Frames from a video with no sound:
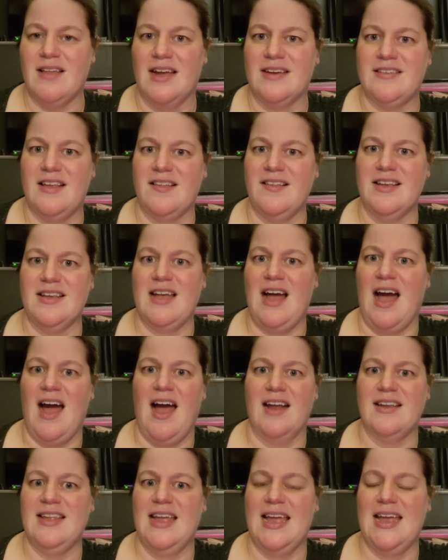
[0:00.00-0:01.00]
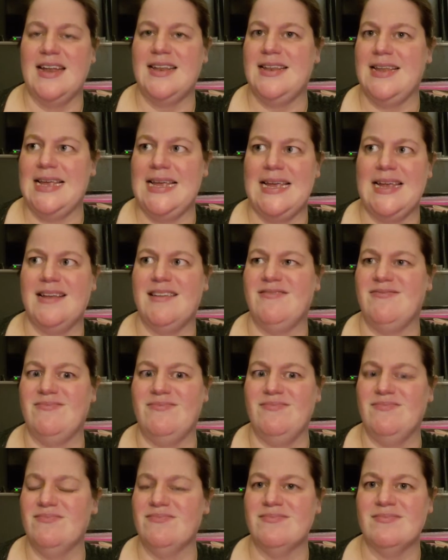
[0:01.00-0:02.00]
Like, doesn't Kanye need
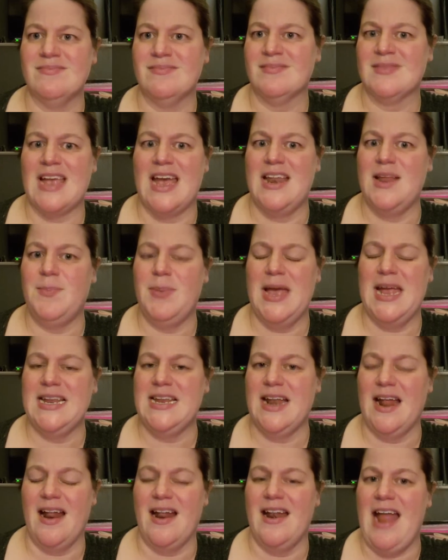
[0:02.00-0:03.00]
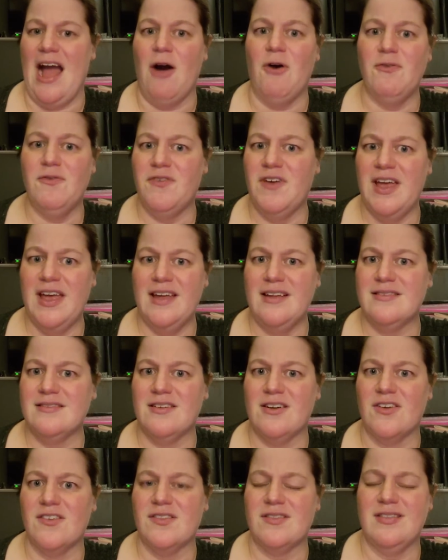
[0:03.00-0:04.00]
an opinion on an outfit?
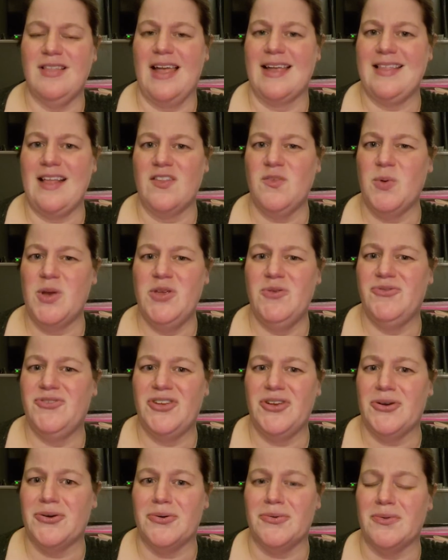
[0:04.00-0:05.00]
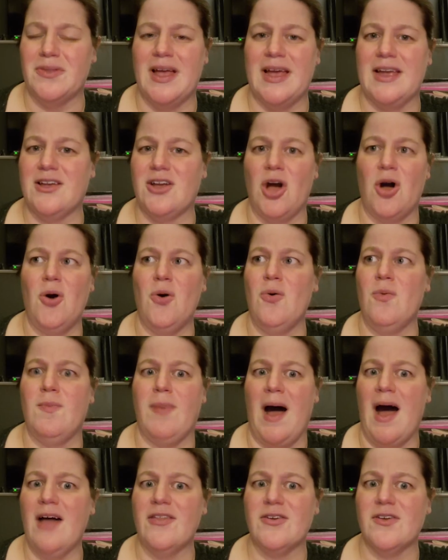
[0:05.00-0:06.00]
Or like, that's what you do. Like, go
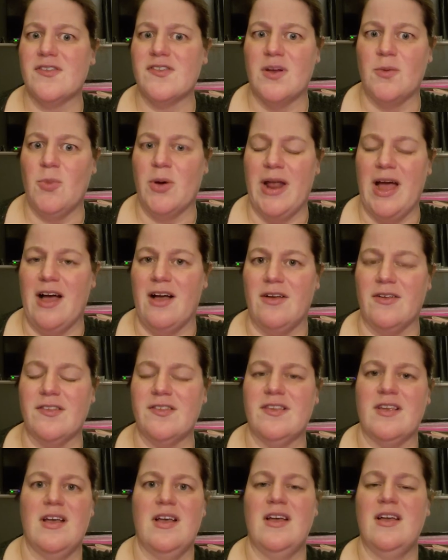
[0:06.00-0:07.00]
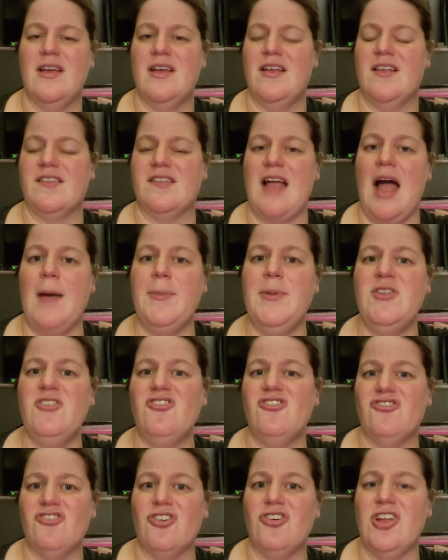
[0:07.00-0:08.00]
bother someone else. Stop
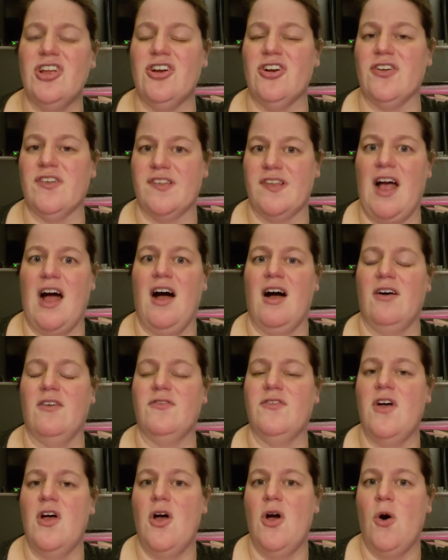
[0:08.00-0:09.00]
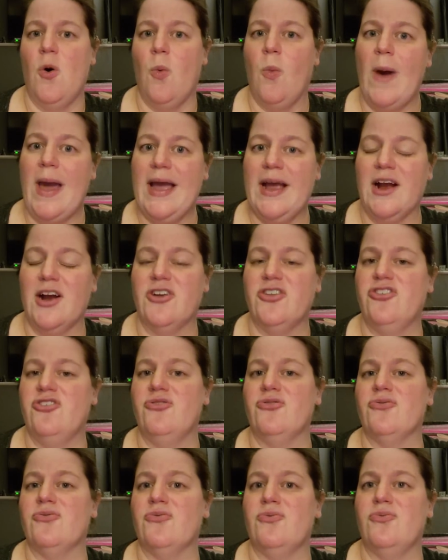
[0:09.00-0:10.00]
inserting yourself where
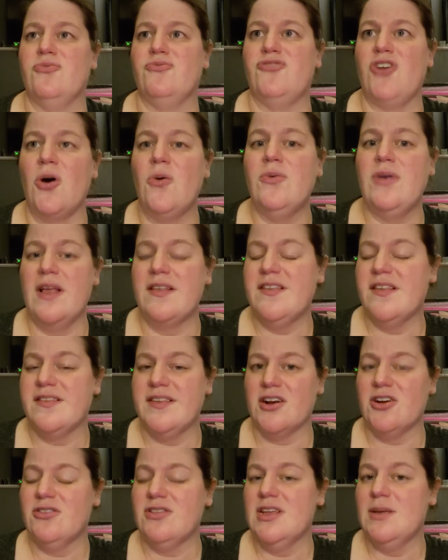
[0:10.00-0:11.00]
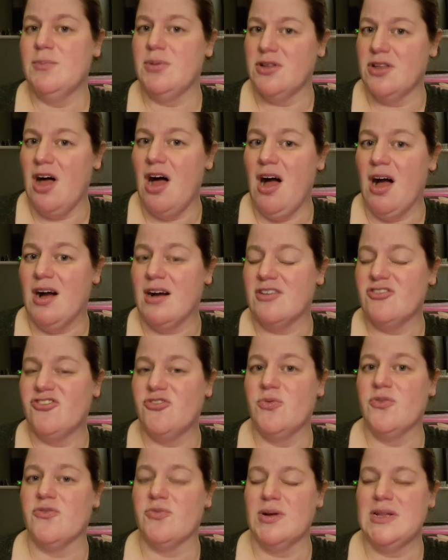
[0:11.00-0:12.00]
you don't necessarily belong.
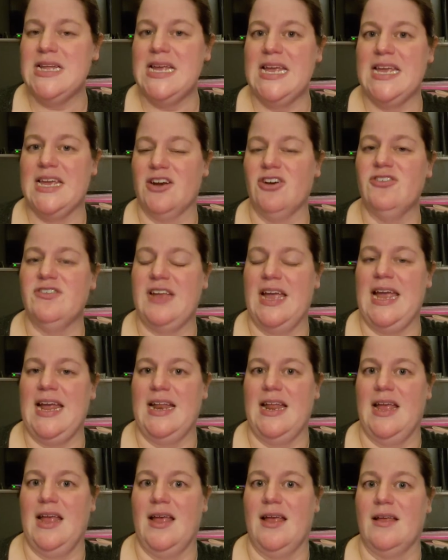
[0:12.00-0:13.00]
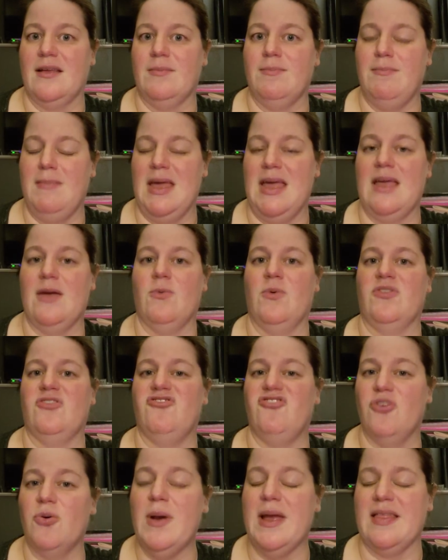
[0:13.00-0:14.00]
She was really irritating me with
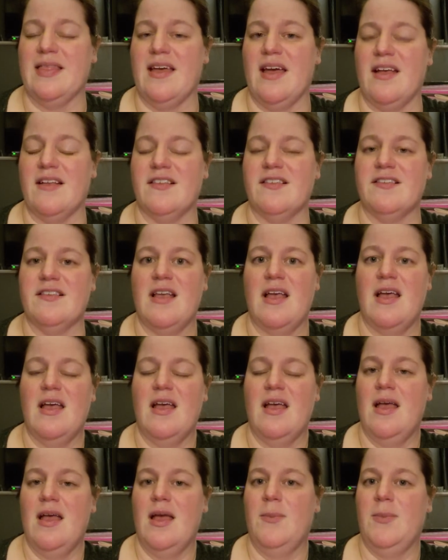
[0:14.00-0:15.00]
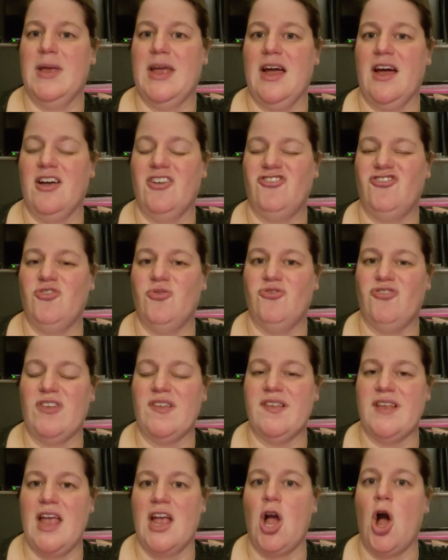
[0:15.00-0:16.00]
doing this, because she was
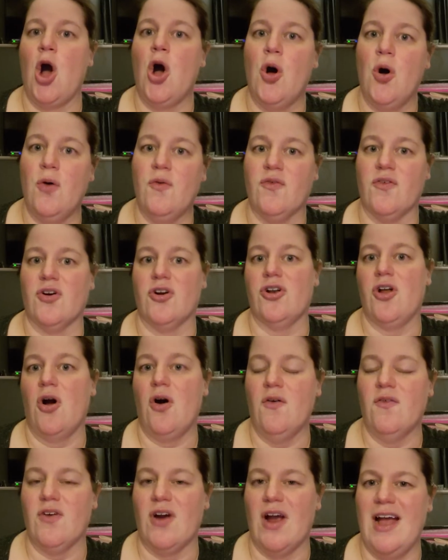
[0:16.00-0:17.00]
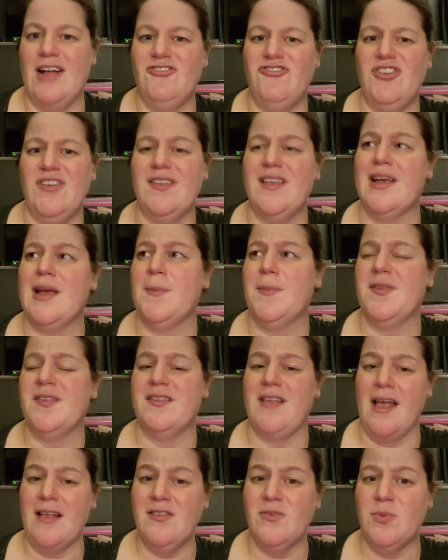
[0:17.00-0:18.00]
just saying over and over. And she's like
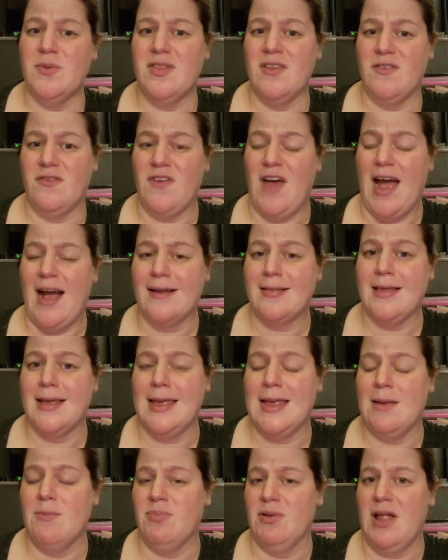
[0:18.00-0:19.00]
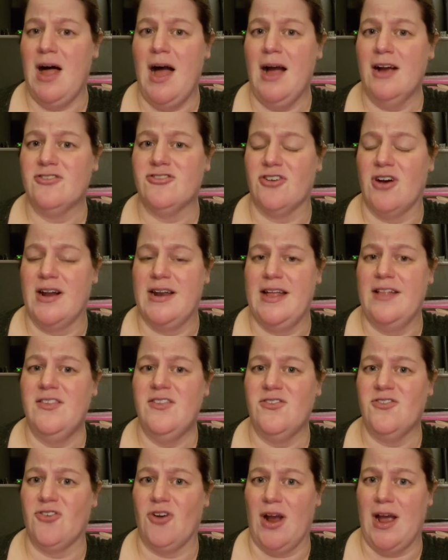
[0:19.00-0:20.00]
obsessed with the fact that he blocked her on
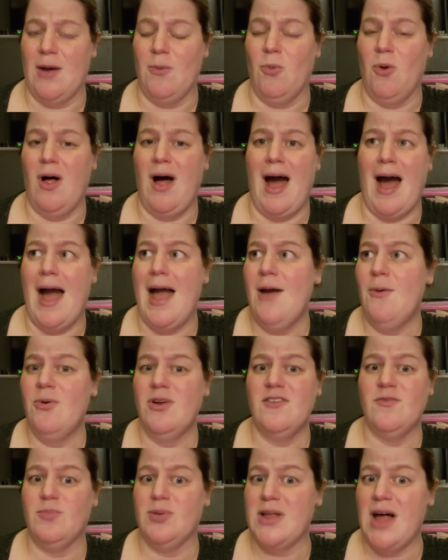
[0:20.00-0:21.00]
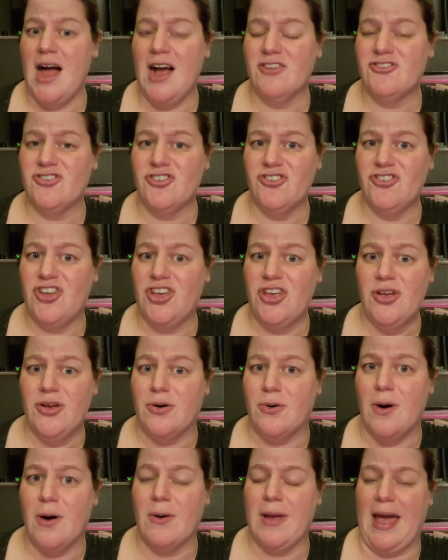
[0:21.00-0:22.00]
Instagram. Well, I would have blocked her
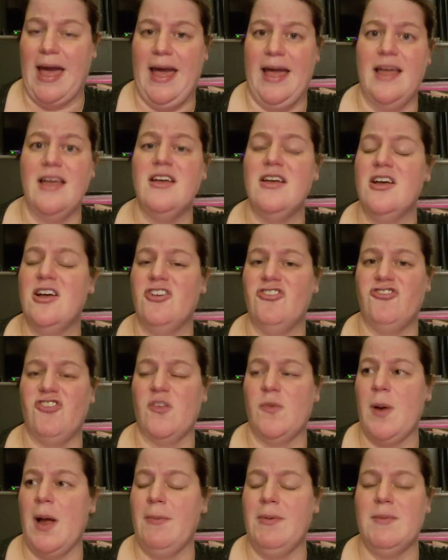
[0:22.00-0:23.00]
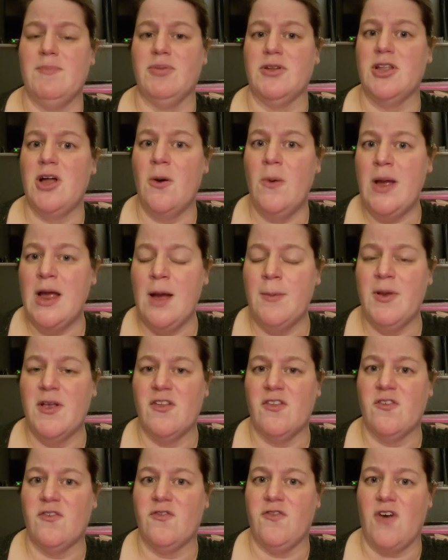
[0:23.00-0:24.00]
too, okay? She's probably blowing up
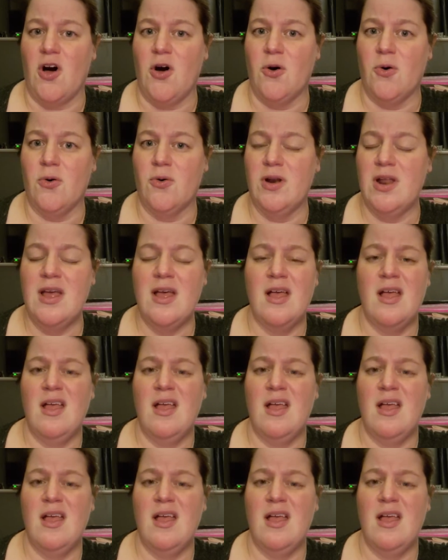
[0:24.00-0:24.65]
his phone.